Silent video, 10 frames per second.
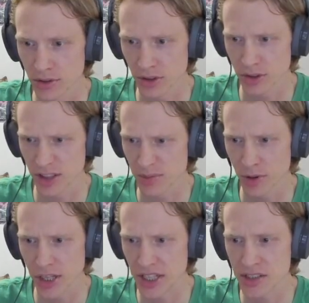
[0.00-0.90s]
It's
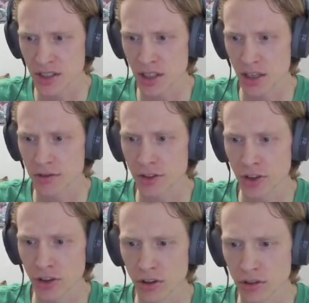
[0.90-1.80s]
pretty easy if
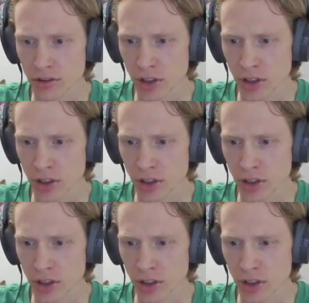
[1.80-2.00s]
you're,